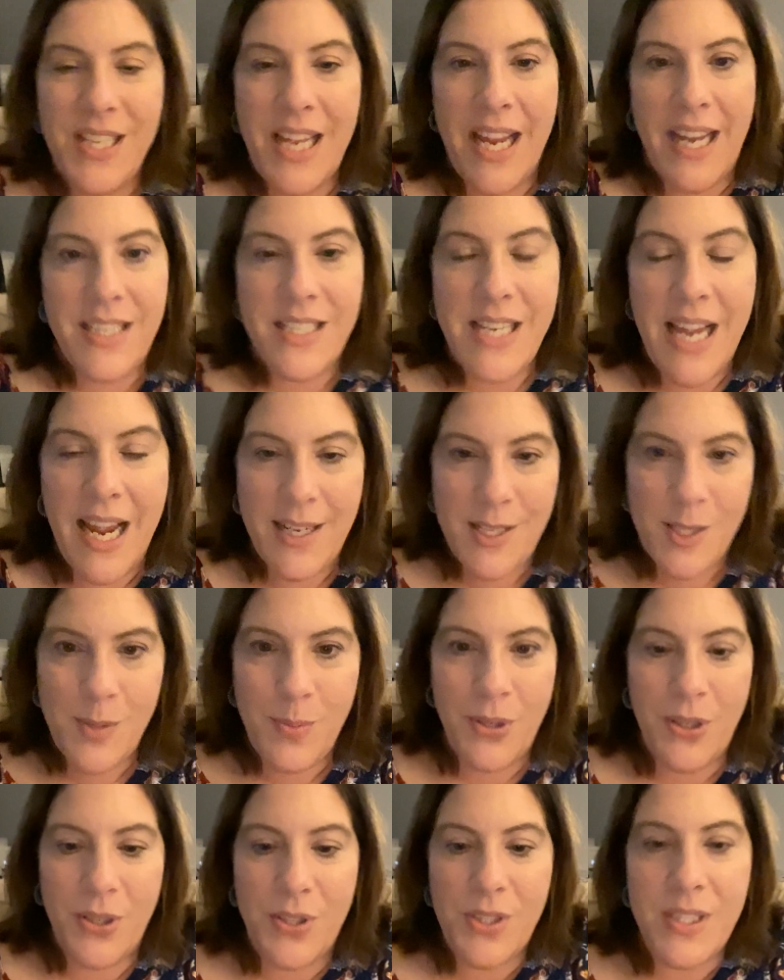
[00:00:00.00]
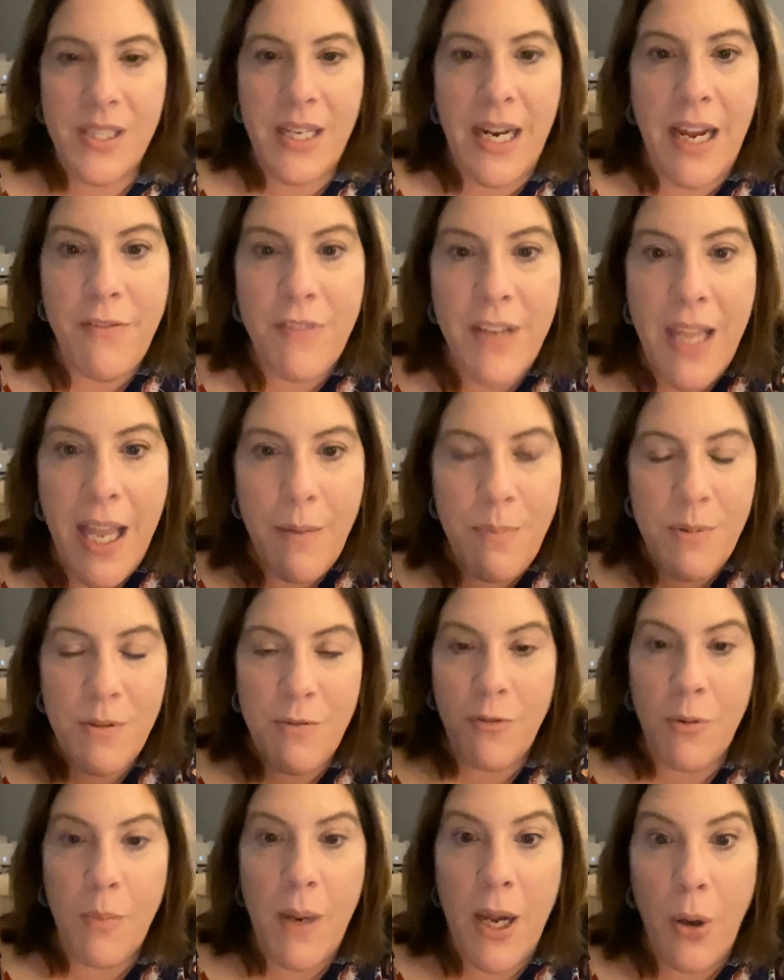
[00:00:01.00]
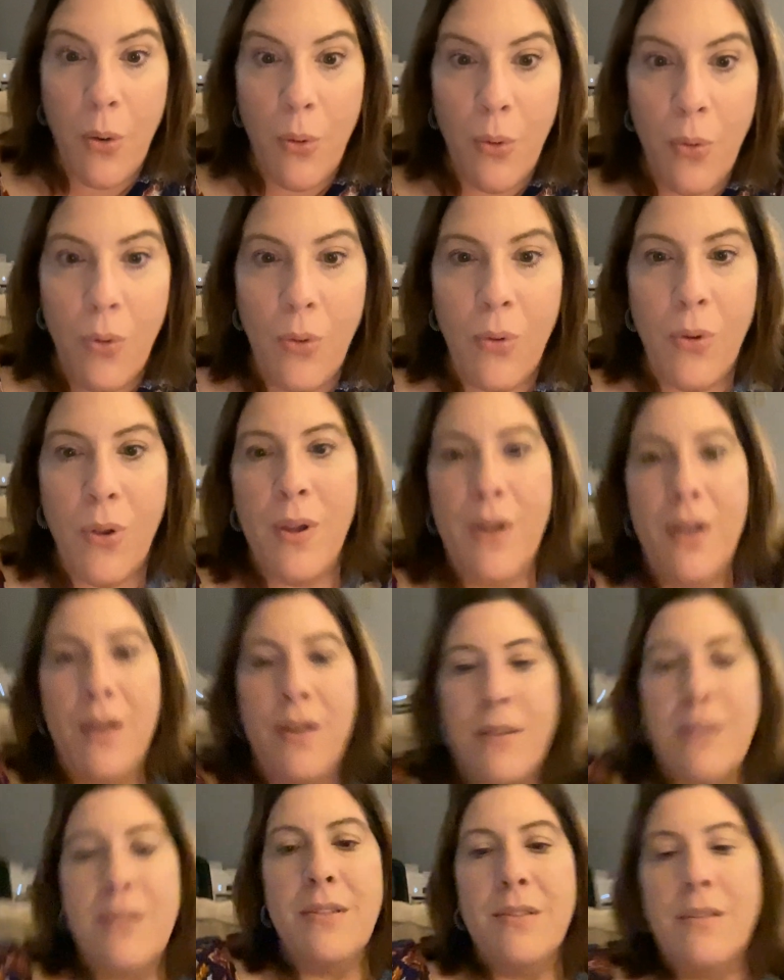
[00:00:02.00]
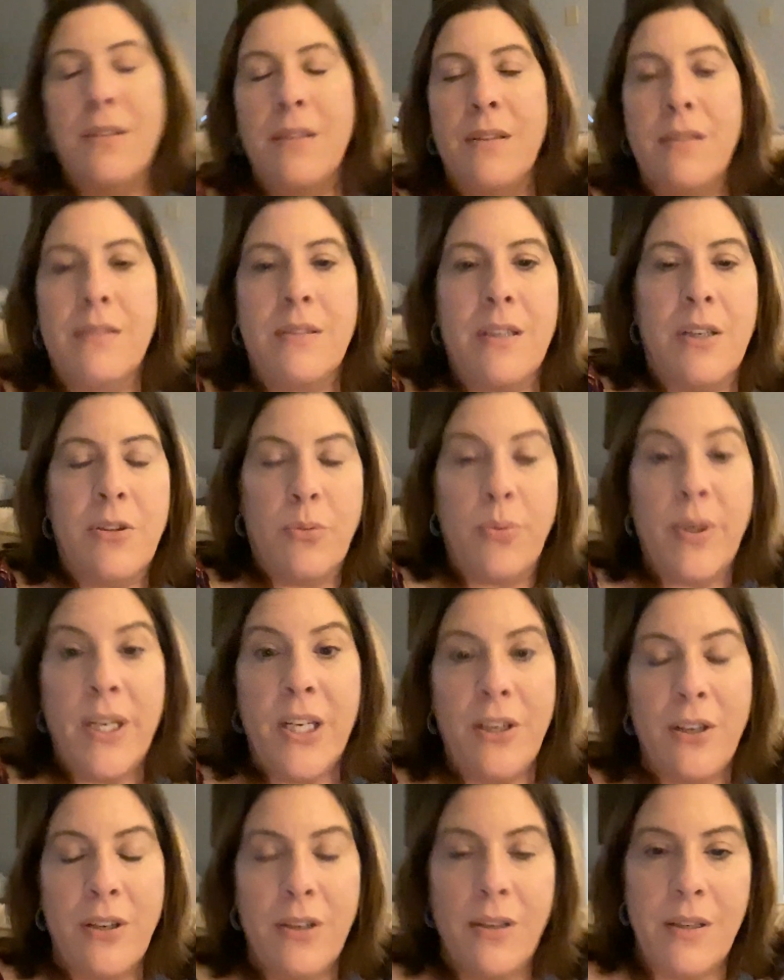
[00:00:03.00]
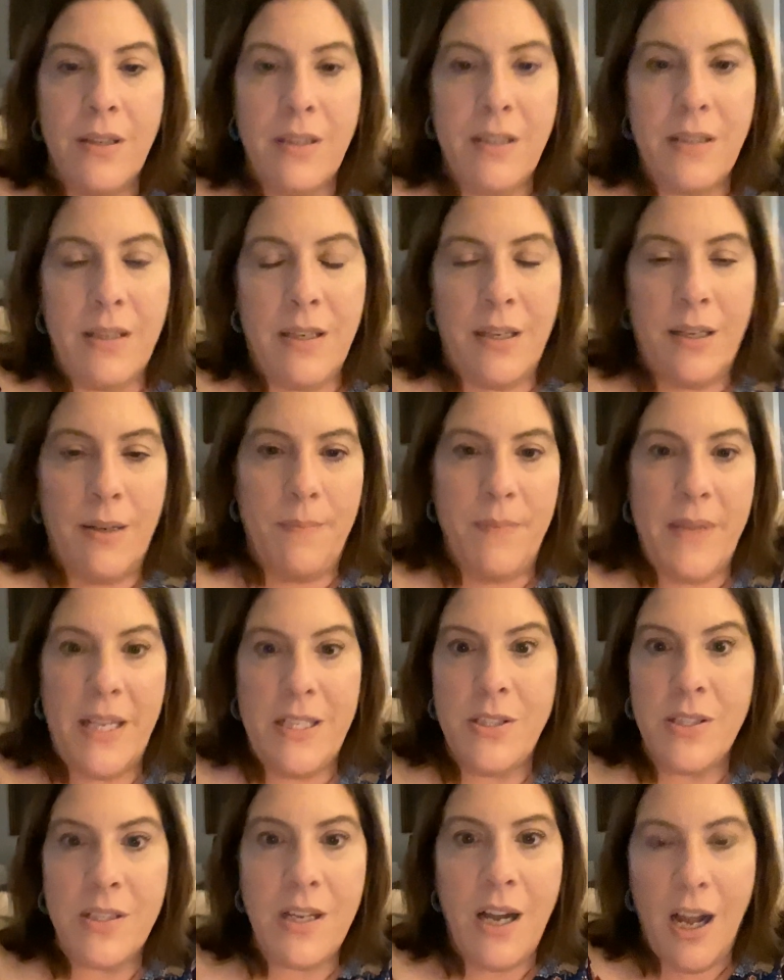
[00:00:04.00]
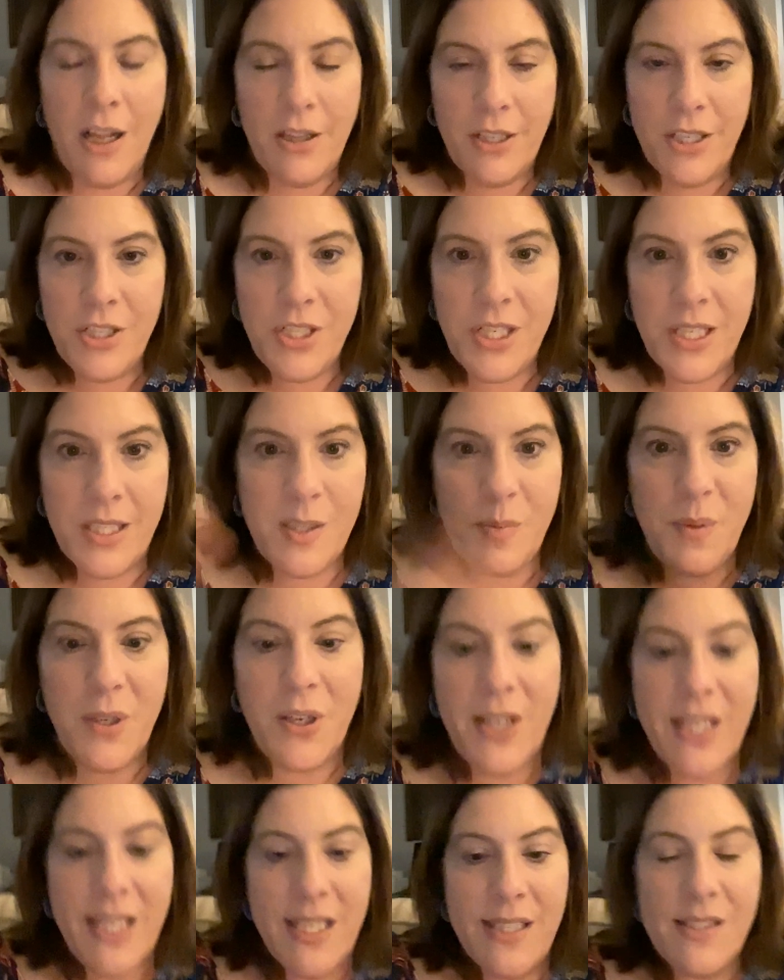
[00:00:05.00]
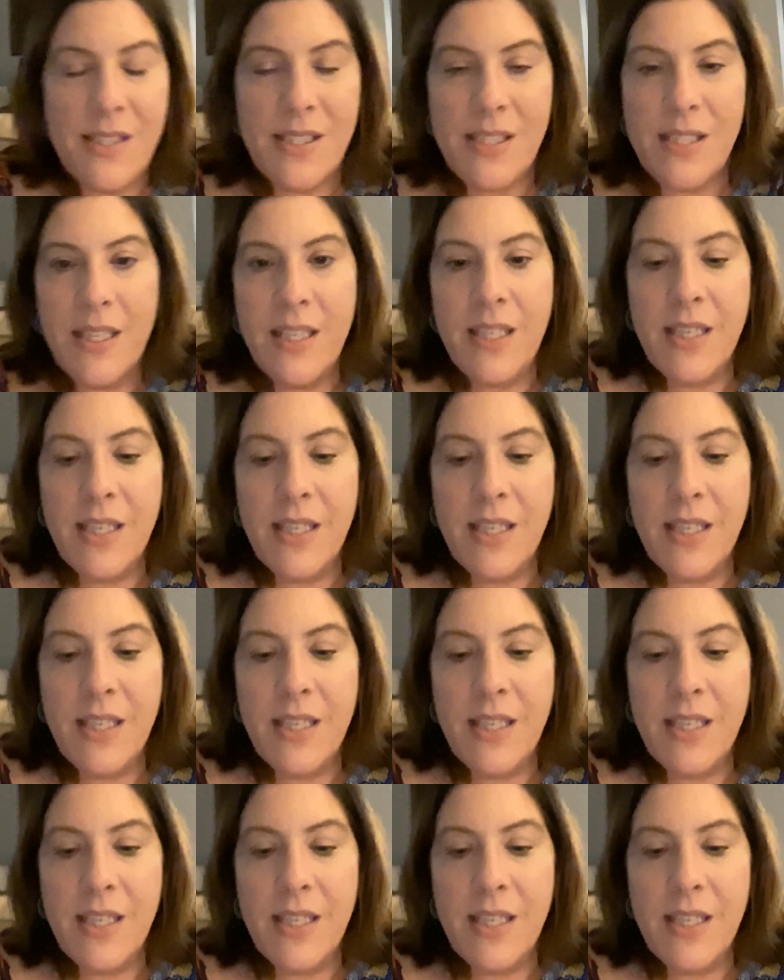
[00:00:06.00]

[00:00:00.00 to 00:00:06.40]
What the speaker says: and textbooks that I have kept for my whole career and college experience.